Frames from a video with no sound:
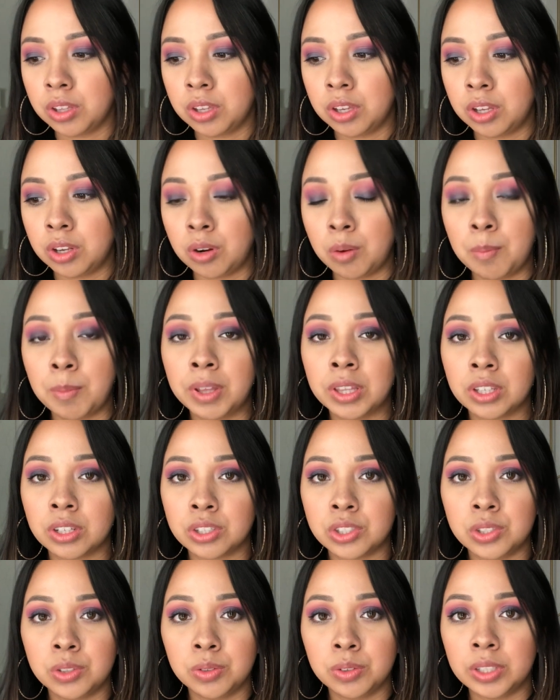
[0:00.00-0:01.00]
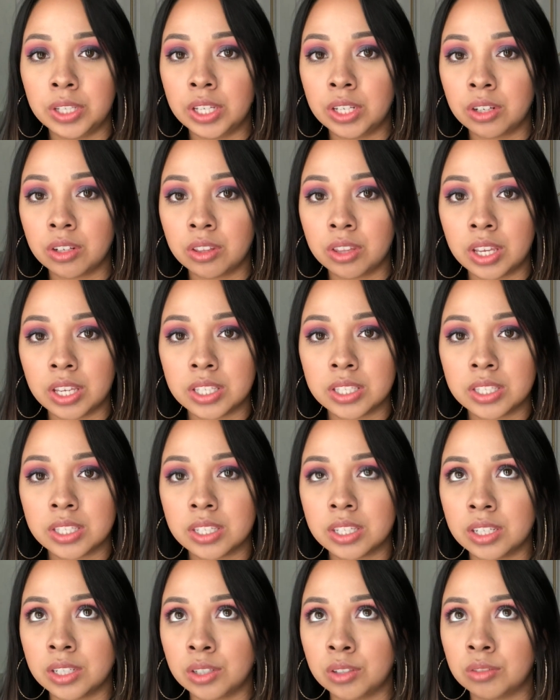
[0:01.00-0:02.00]
you know, a month or two later, they
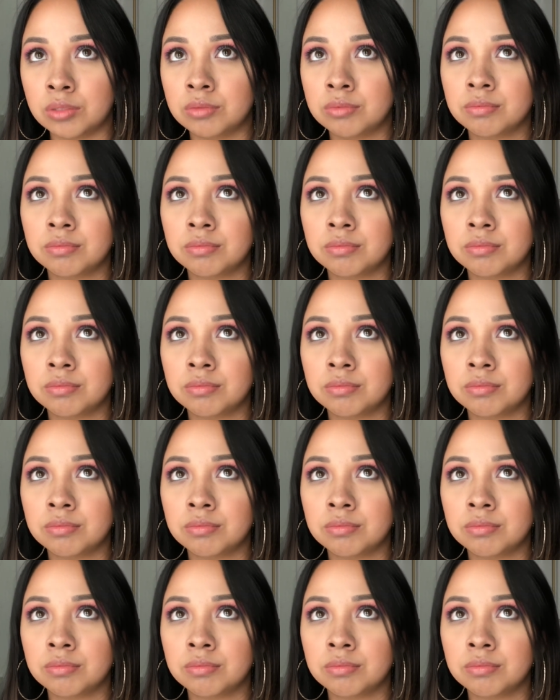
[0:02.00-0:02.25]
still